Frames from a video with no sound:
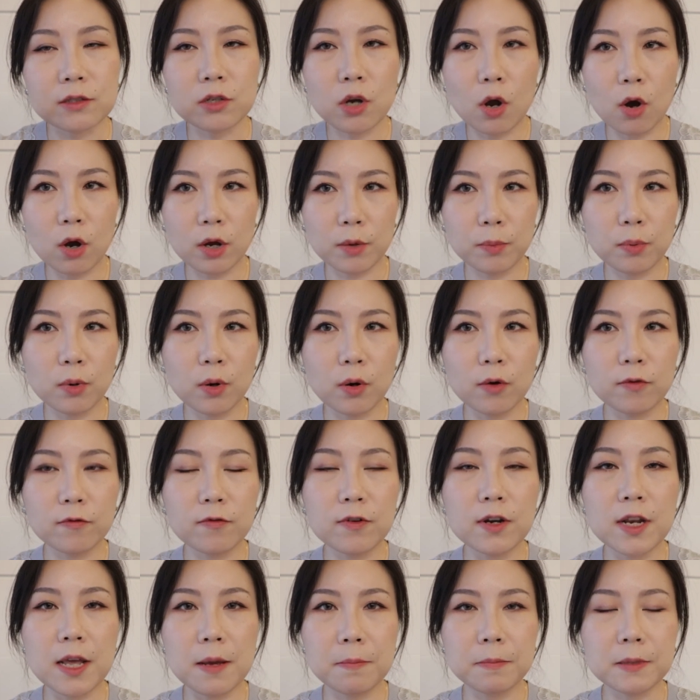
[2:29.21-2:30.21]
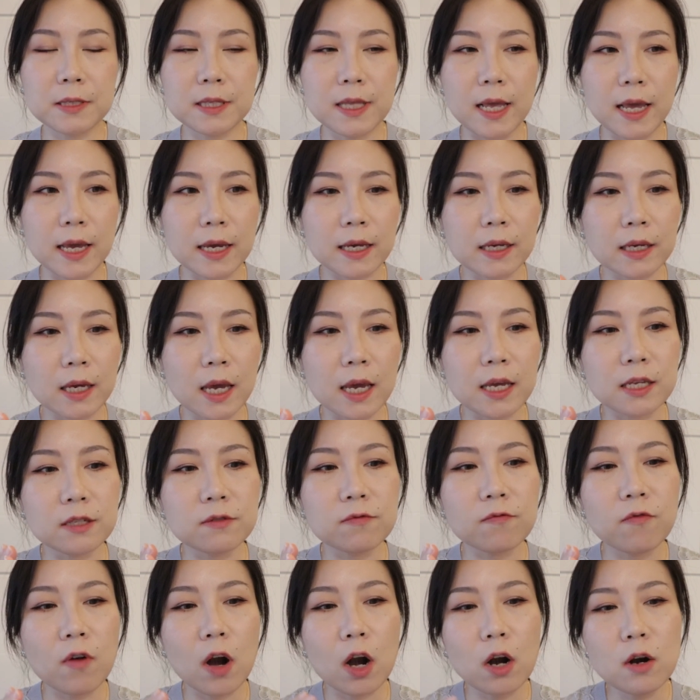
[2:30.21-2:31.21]
type of lipstick is
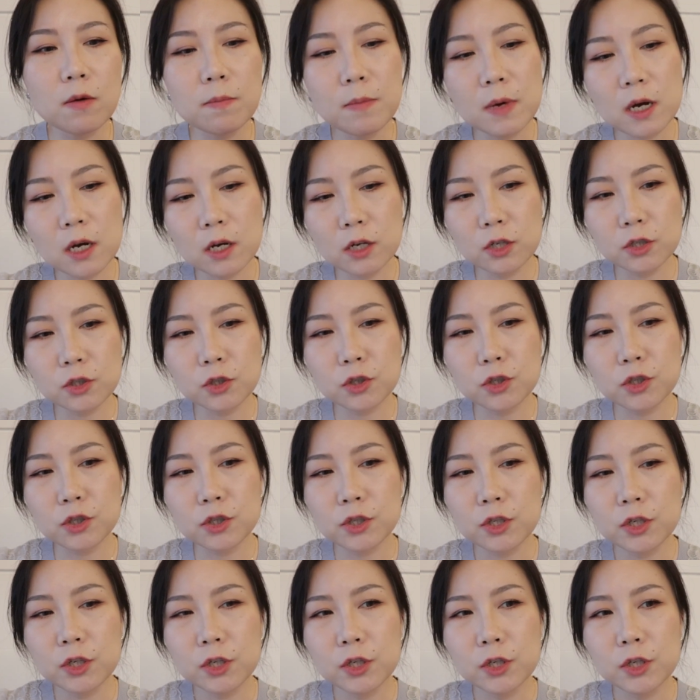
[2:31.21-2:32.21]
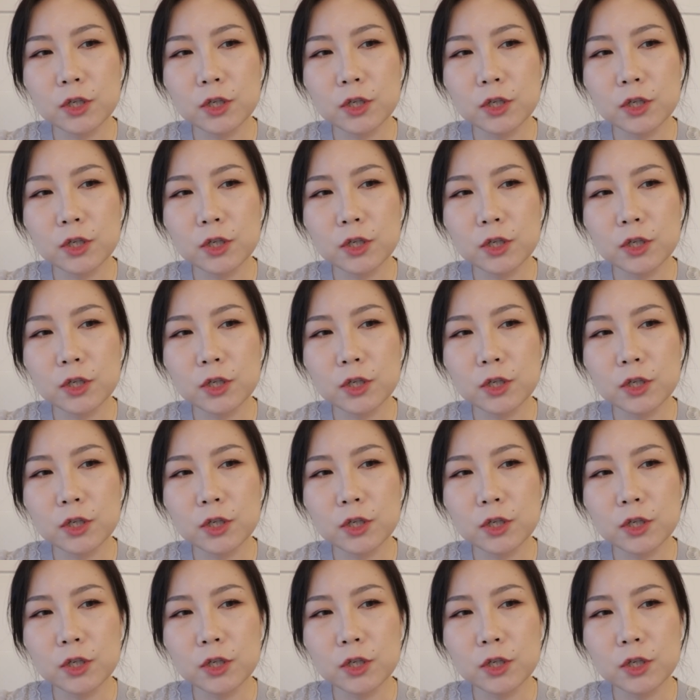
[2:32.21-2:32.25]
very much